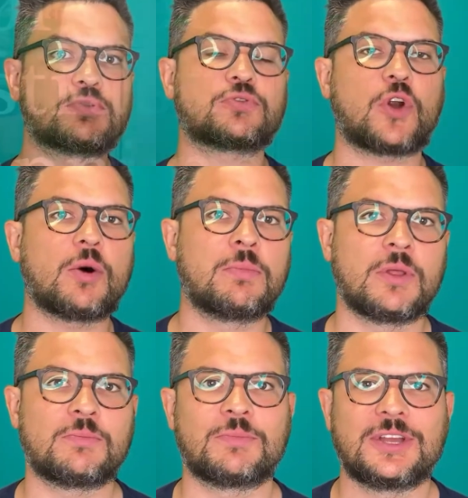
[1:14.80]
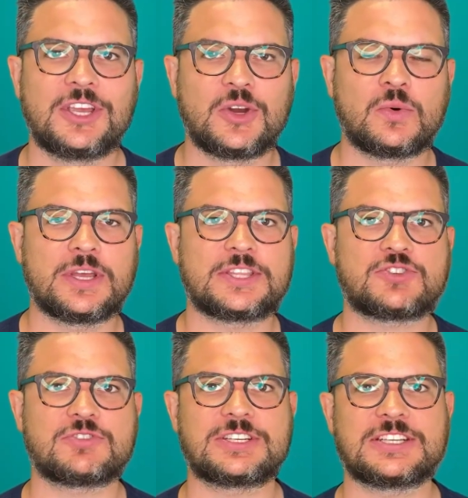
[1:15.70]
problem with
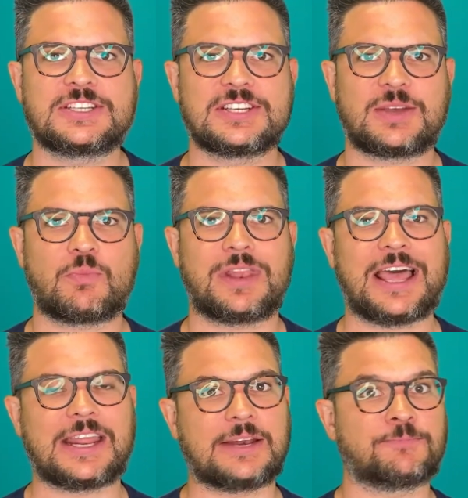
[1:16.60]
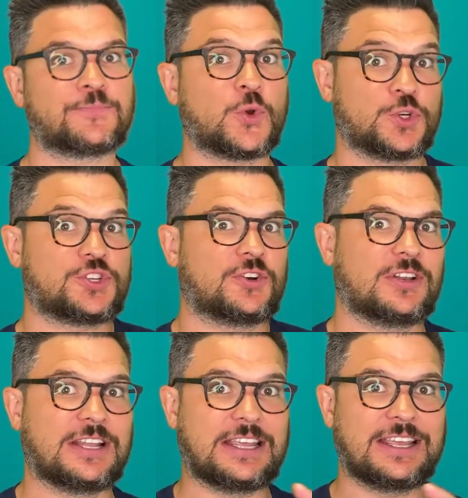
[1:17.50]
strategic planning, or
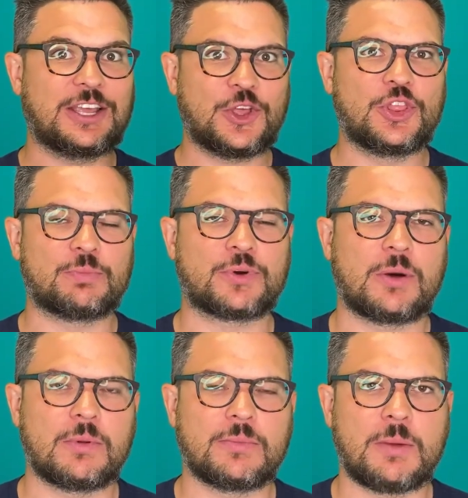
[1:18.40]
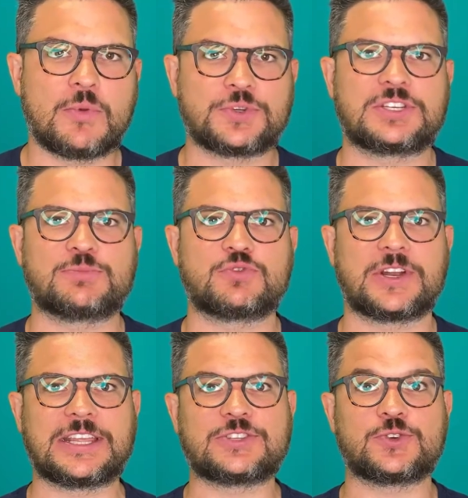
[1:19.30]
certainly the problem that most teams run
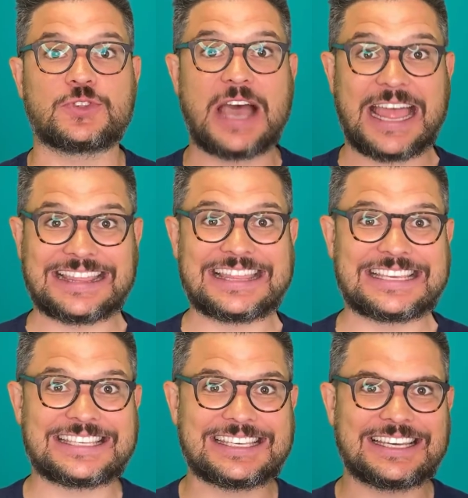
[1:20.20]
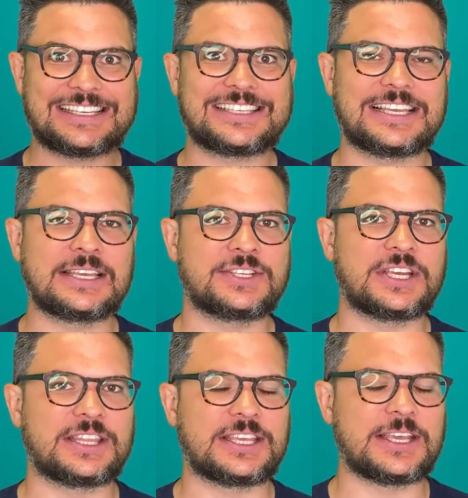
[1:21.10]
into at this stage
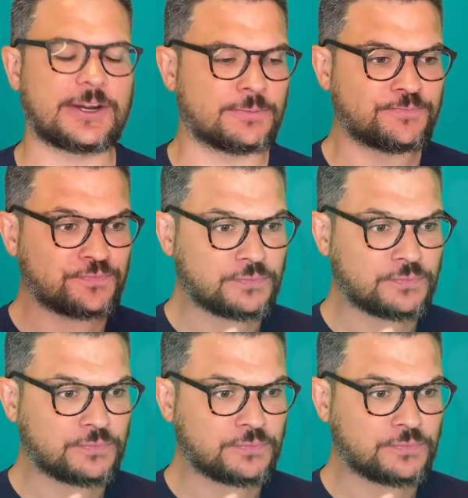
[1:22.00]
in the year.